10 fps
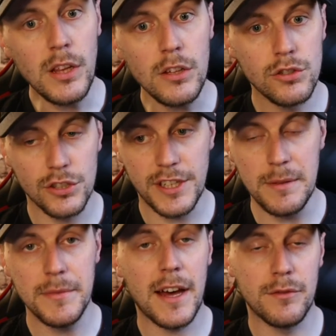just keep
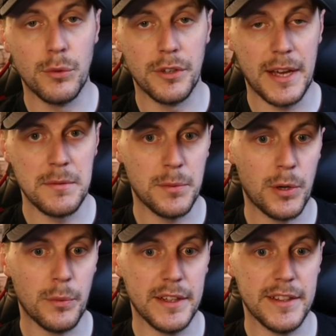that 4 times per
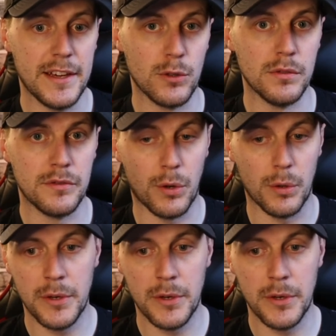week then going forward.